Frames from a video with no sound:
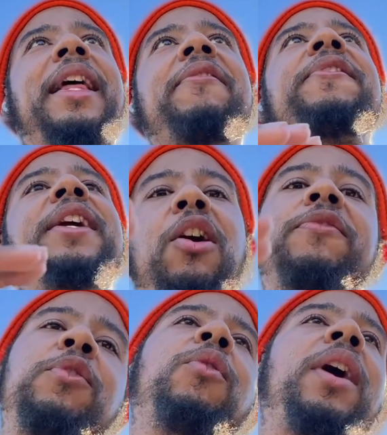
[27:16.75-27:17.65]
They feed
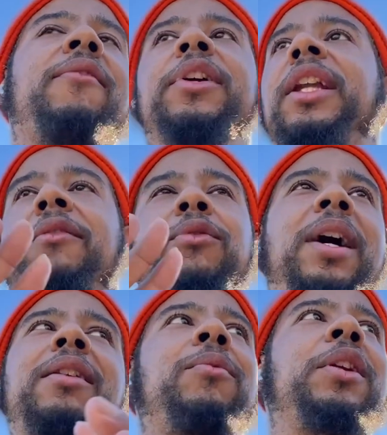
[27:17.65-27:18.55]
off you on every
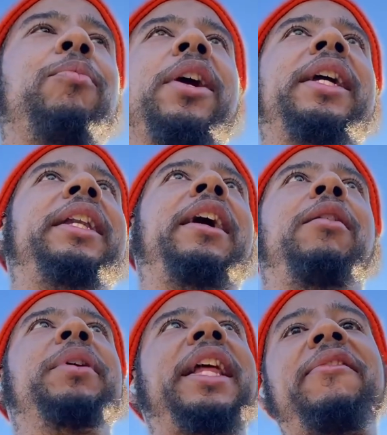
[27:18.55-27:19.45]
level. I don't want to break it
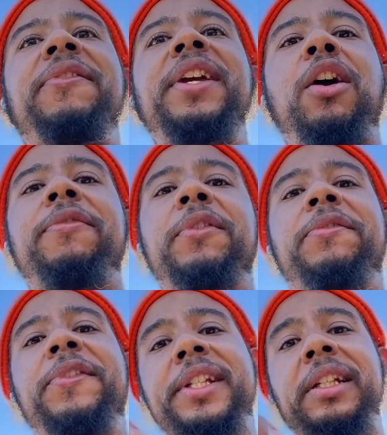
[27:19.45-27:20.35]
down. But they feed off
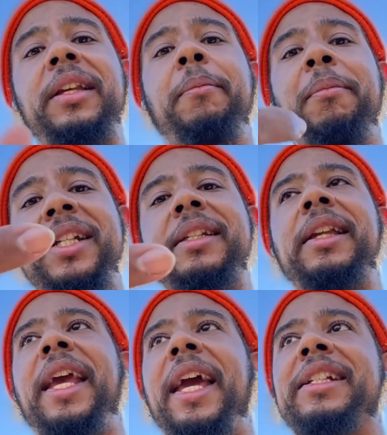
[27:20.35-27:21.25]
you physically,
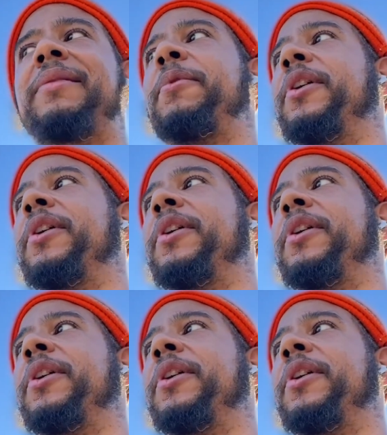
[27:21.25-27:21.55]
mentally, and